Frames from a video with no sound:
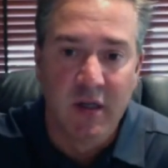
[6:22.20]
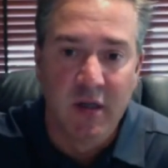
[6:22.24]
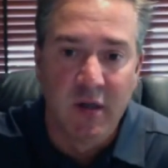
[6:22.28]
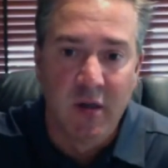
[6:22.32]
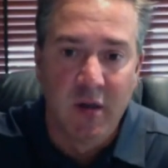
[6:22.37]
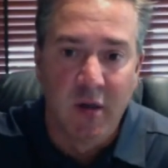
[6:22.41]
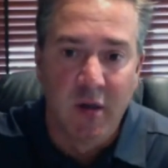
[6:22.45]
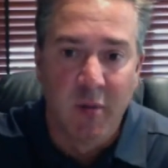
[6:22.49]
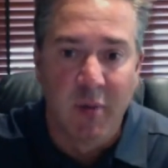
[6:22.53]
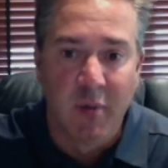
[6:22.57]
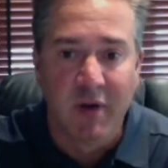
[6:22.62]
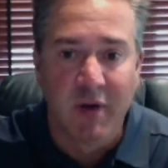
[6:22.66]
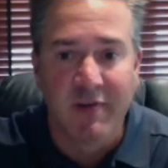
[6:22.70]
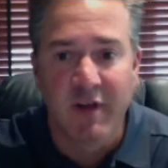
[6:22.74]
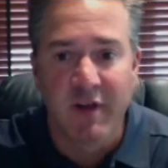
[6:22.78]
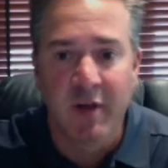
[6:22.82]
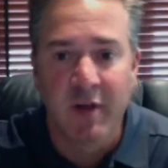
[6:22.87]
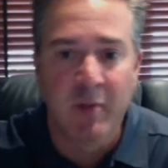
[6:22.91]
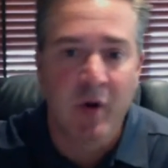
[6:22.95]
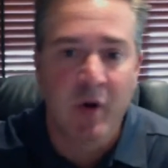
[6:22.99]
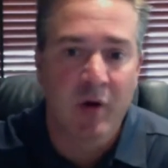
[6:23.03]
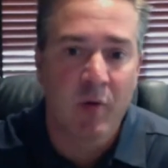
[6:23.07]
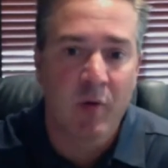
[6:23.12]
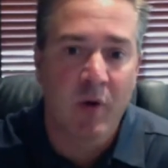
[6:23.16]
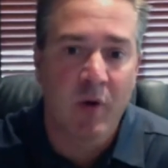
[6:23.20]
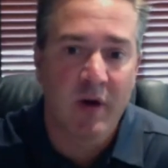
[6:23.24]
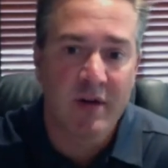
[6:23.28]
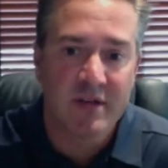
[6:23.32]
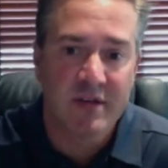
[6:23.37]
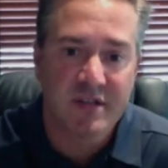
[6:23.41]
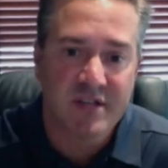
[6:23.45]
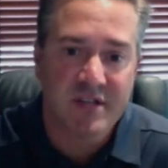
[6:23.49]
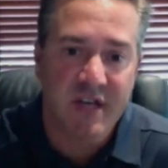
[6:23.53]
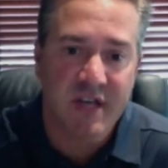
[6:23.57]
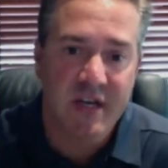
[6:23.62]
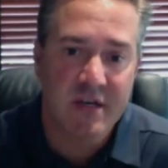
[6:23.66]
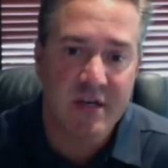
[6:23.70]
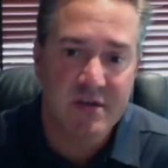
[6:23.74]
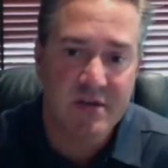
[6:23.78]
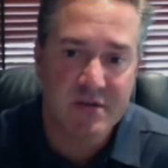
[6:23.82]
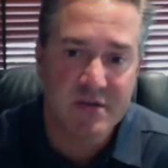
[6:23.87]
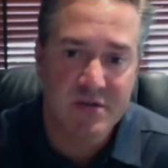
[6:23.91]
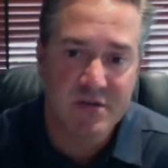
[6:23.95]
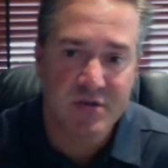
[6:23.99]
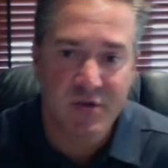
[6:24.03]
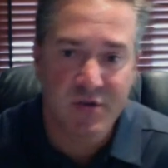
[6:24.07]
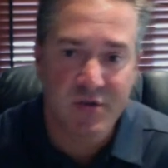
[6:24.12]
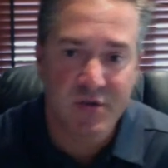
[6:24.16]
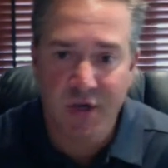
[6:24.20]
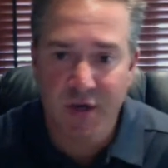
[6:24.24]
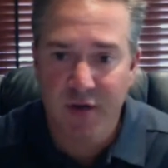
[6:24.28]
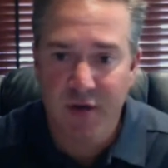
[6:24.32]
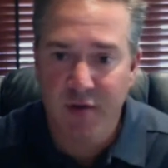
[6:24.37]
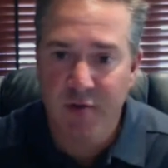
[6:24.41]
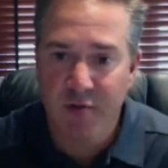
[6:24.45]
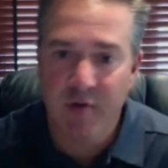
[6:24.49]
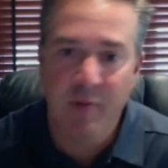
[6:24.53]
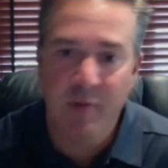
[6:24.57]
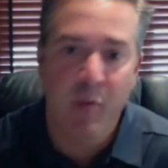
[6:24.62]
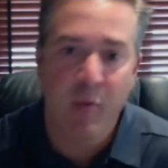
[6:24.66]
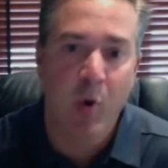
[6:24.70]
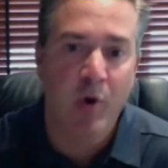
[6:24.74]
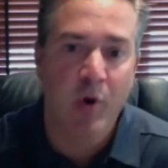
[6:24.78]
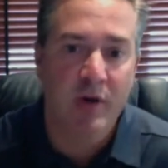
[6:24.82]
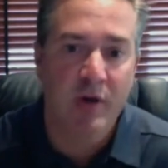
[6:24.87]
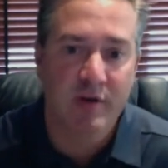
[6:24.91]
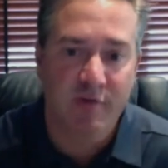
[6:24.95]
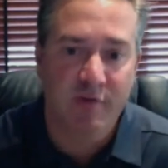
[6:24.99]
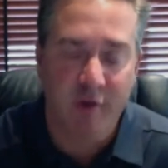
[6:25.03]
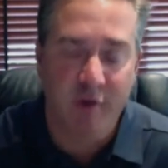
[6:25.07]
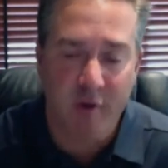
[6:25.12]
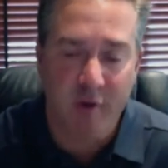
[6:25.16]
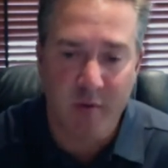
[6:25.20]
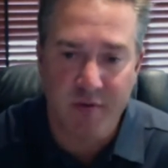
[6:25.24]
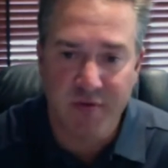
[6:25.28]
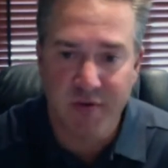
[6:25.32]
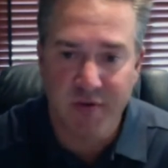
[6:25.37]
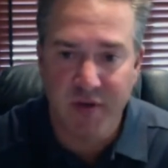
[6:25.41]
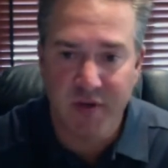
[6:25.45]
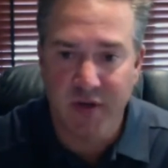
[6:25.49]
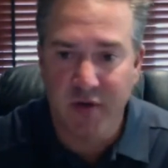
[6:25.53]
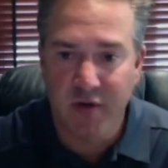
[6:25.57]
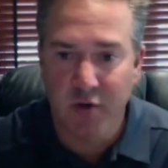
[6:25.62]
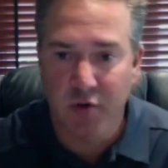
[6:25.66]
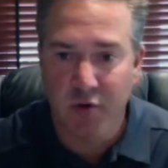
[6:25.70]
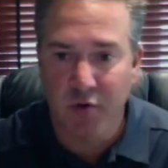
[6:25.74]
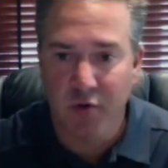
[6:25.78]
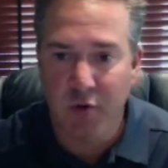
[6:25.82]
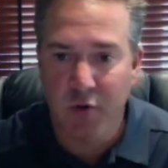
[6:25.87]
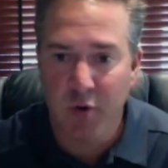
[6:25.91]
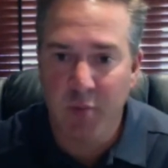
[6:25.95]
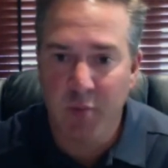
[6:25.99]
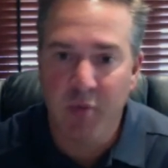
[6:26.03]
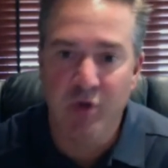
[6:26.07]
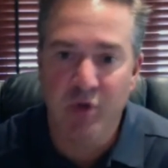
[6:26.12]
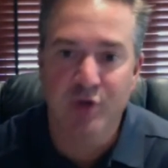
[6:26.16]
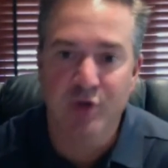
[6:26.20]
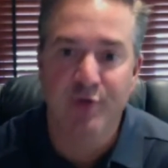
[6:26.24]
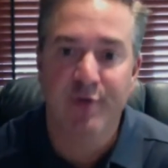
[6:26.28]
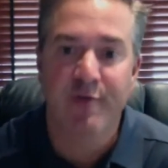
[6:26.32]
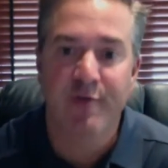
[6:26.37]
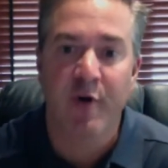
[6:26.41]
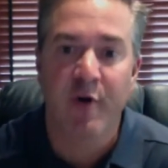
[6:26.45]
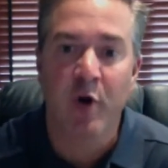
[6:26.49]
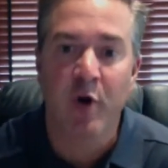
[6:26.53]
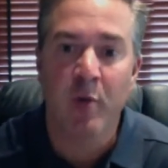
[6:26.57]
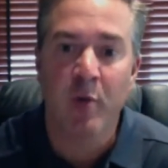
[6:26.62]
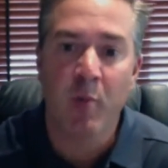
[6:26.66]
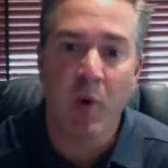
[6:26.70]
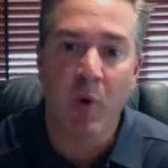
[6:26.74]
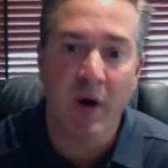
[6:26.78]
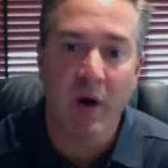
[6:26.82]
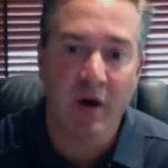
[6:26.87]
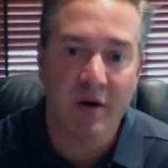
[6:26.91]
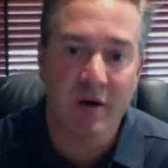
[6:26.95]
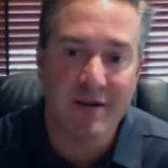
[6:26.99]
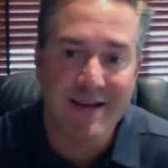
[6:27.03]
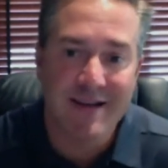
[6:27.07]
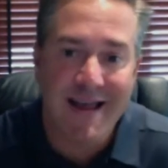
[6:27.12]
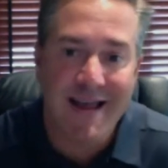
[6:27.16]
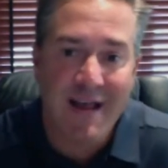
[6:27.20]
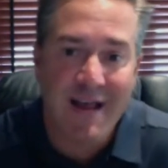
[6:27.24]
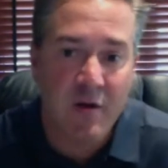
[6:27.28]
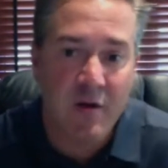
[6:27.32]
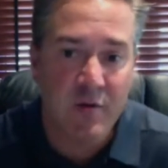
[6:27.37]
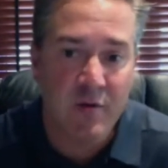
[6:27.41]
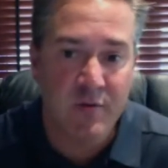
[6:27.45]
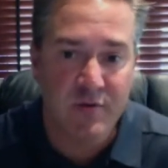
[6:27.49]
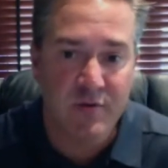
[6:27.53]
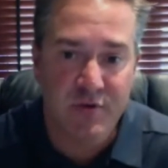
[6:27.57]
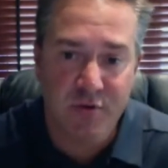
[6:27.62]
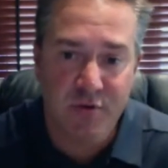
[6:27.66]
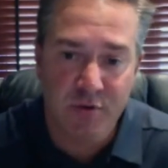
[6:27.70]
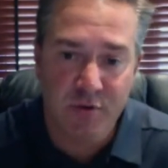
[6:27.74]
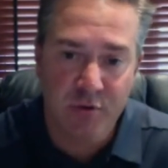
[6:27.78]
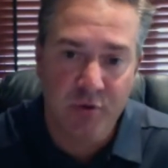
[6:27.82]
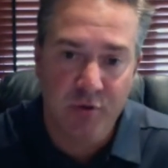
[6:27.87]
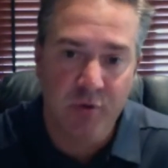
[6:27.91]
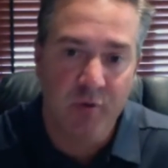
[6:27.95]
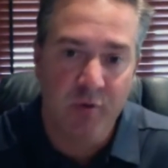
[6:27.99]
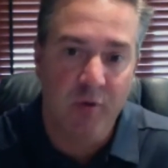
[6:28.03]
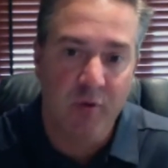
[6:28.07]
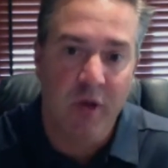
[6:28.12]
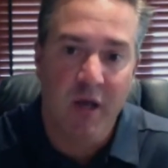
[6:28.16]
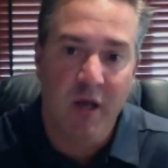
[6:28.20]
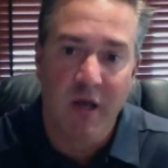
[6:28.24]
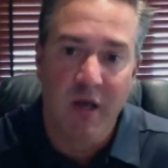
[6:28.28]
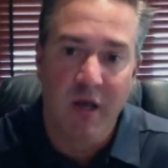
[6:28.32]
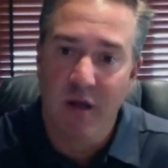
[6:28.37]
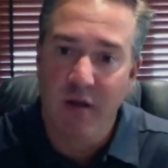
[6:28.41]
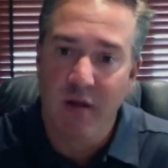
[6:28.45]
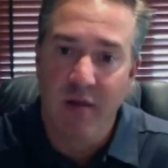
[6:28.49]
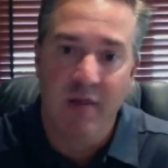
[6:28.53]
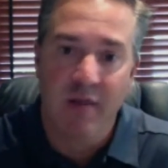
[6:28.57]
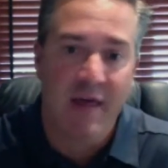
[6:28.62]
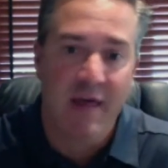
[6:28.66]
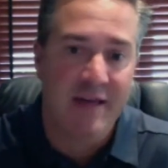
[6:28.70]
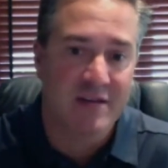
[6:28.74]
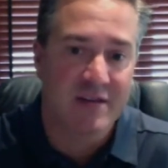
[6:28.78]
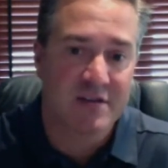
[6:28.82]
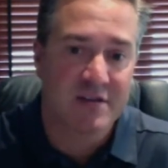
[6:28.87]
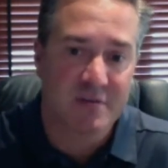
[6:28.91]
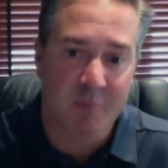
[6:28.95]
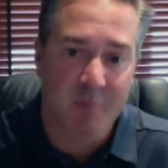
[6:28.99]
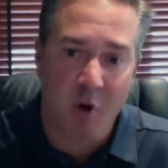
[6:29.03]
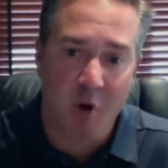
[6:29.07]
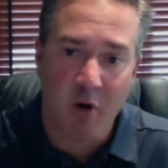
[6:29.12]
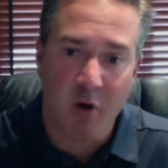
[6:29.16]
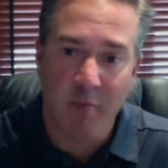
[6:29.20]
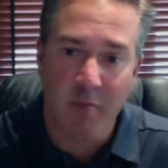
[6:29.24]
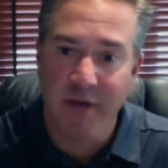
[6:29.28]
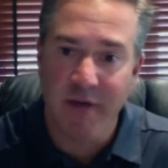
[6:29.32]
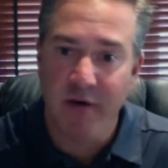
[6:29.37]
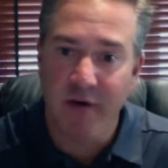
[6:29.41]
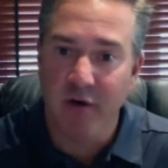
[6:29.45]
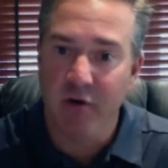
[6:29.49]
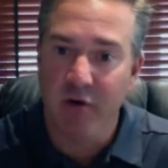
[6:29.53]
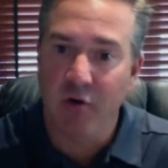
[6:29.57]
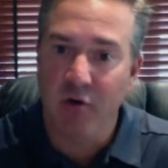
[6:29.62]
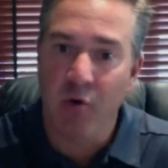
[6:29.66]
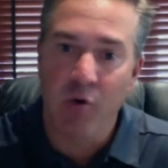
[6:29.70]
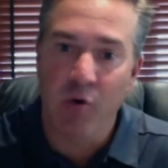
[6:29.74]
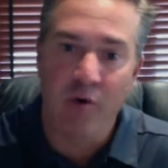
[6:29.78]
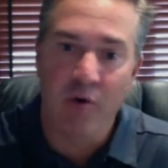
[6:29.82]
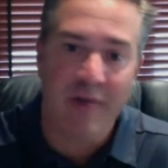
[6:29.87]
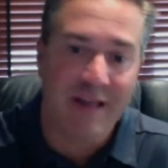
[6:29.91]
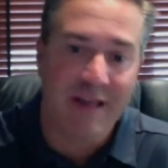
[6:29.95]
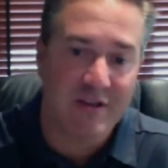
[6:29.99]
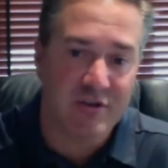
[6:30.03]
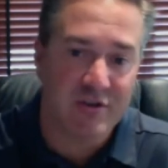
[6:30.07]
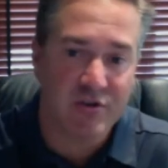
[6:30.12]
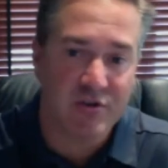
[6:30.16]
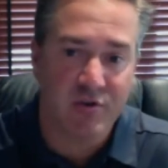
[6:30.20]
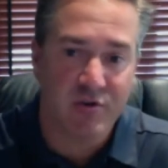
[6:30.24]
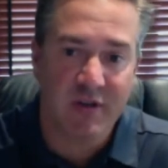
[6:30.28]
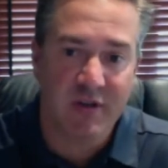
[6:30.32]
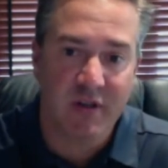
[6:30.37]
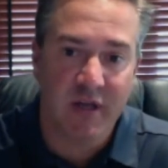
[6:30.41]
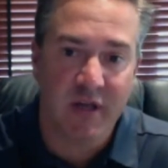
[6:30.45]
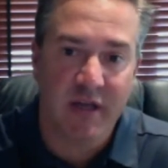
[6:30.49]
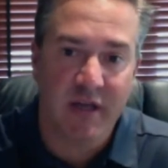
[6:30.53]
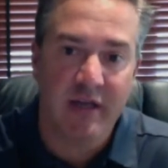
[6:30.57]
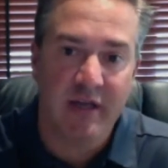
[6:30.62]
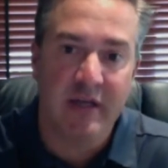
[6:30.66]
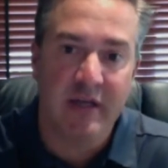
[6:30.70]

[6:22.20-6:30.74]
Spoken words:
But if Elmar wanted to change the reporting frequency or push firmware down to that smart meter or that street light,